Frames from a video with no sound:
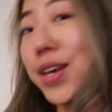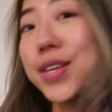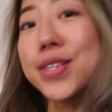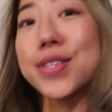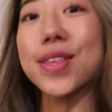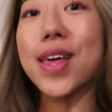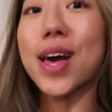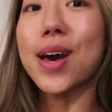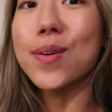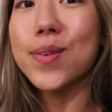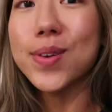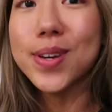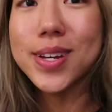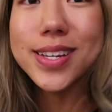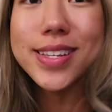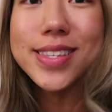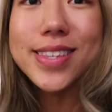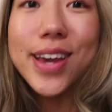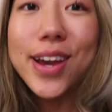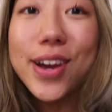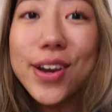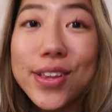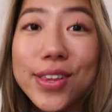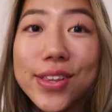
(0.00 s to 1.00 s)
So that
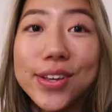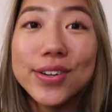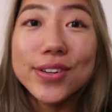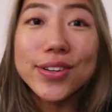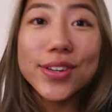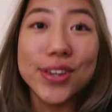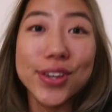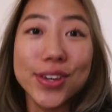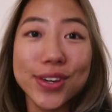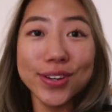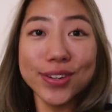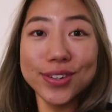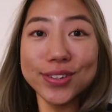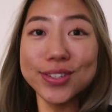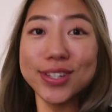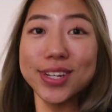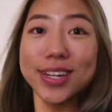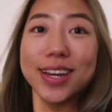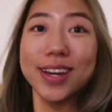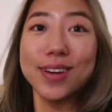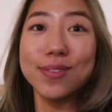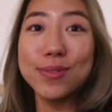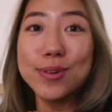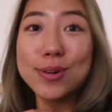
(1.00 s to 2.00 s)
was our little cute
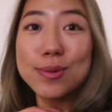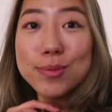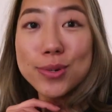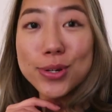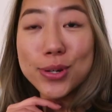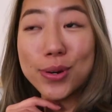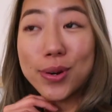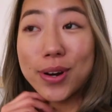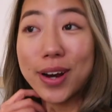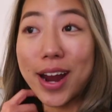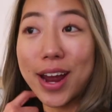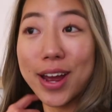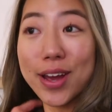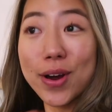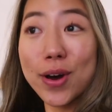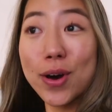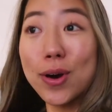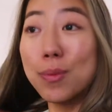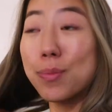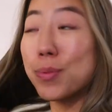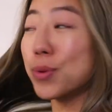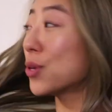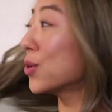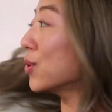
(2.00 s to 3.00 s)
room tour. I
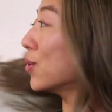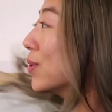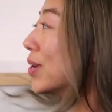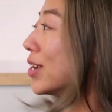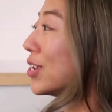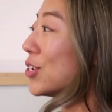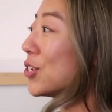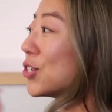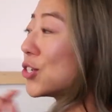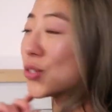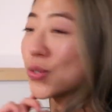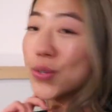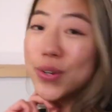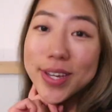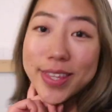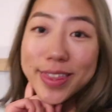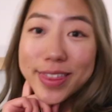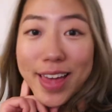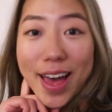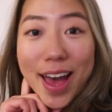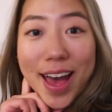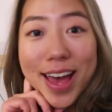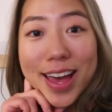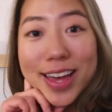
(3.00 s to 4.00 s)
hope you
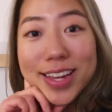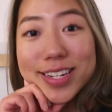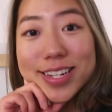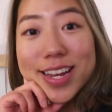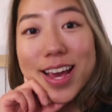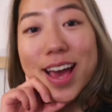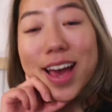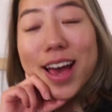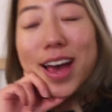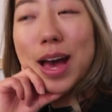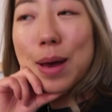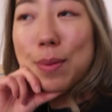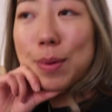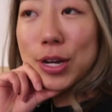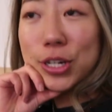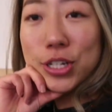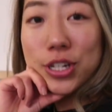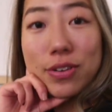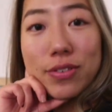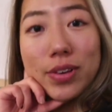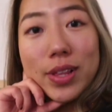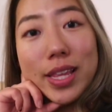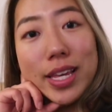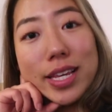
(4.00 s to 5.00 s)
enjoyed that. I'm
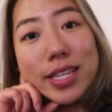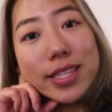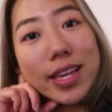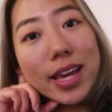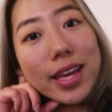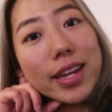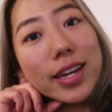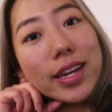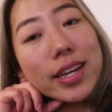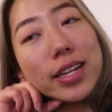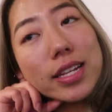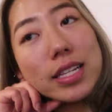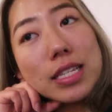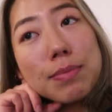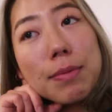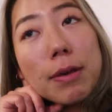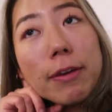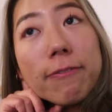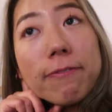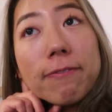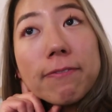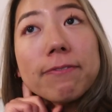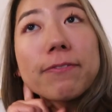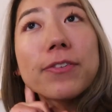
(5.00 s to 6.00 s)
actually really excited. It's
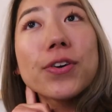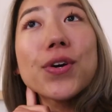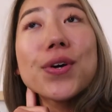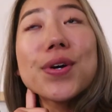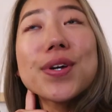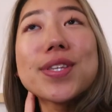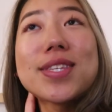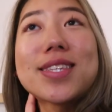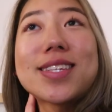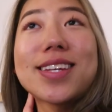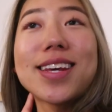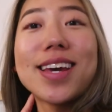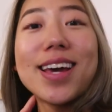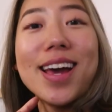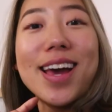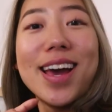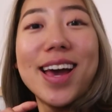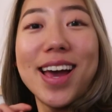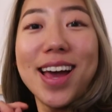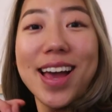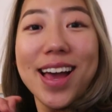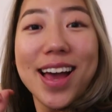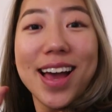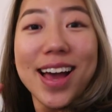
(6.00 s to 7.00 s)
my first
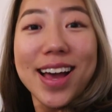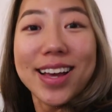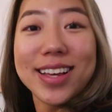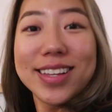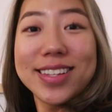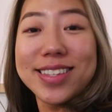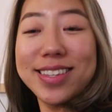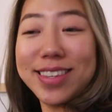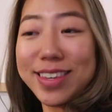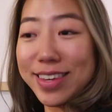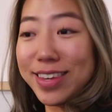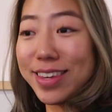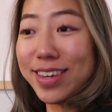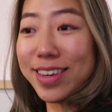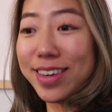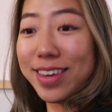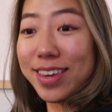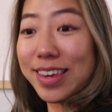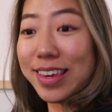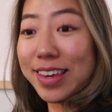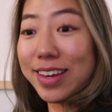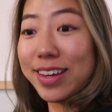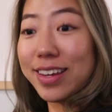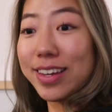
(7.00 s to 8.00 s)

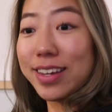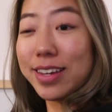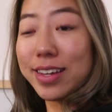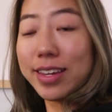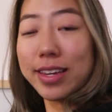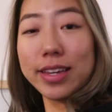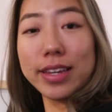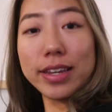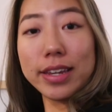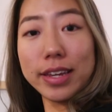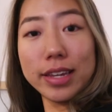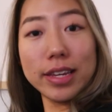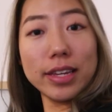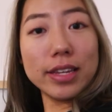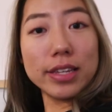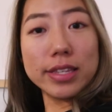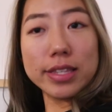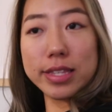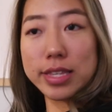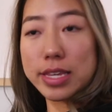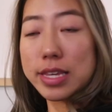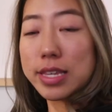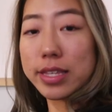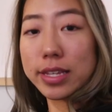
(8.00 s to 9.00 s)
ski
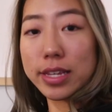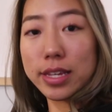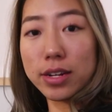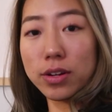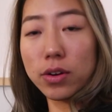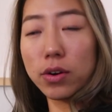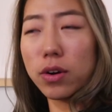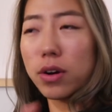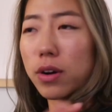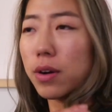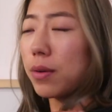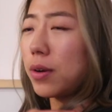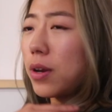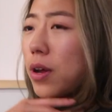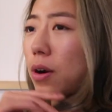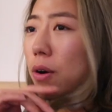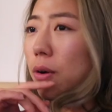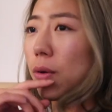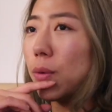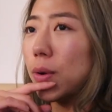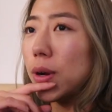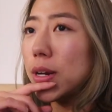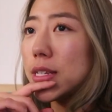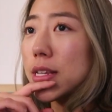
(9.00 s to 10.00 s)
season, or
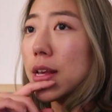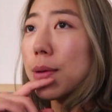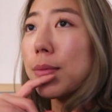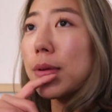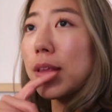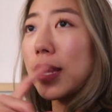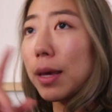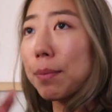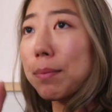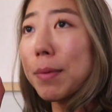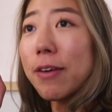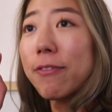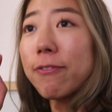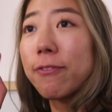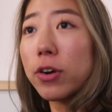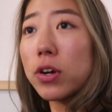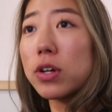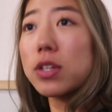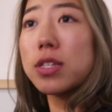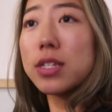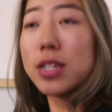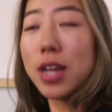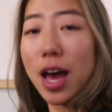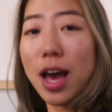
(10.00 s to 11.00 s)
no, what does that mean? Like my
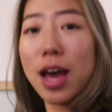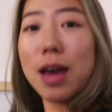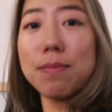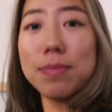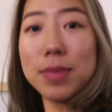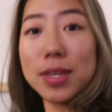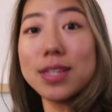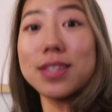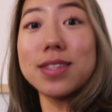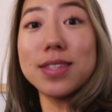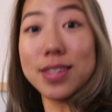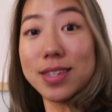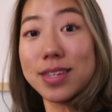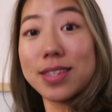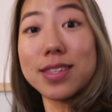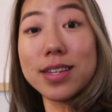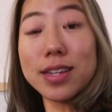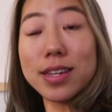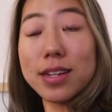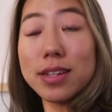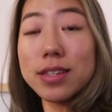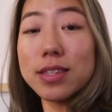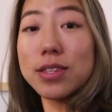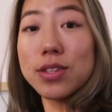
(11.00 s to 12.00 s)
first time this
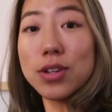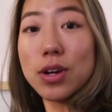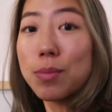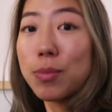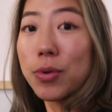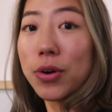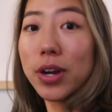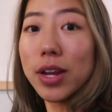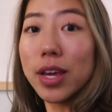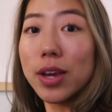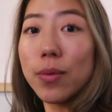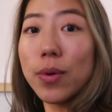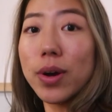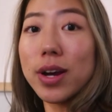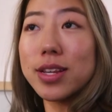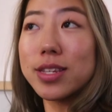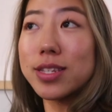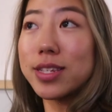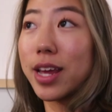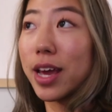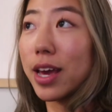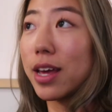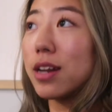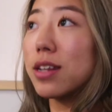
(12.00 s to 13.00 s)
season snowboarding,
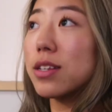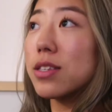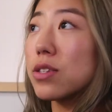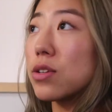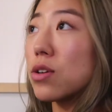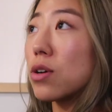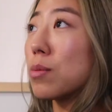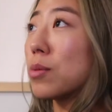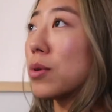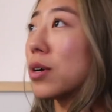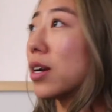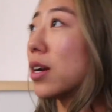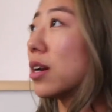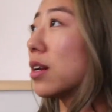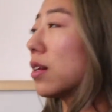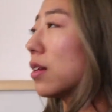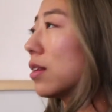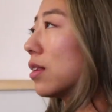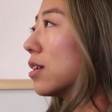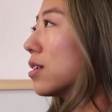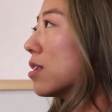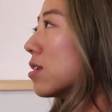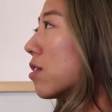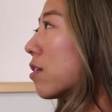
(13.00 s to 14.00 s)
whereas Diana snowboarded,
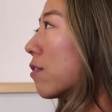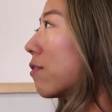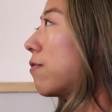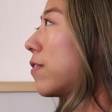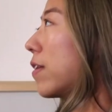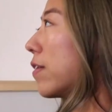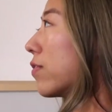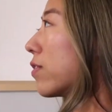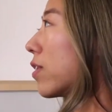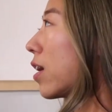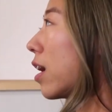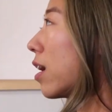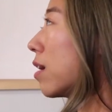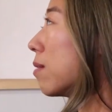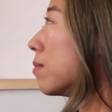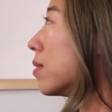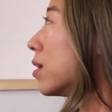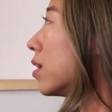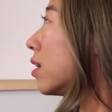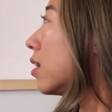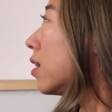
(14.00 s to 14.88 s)
is it your 5th time?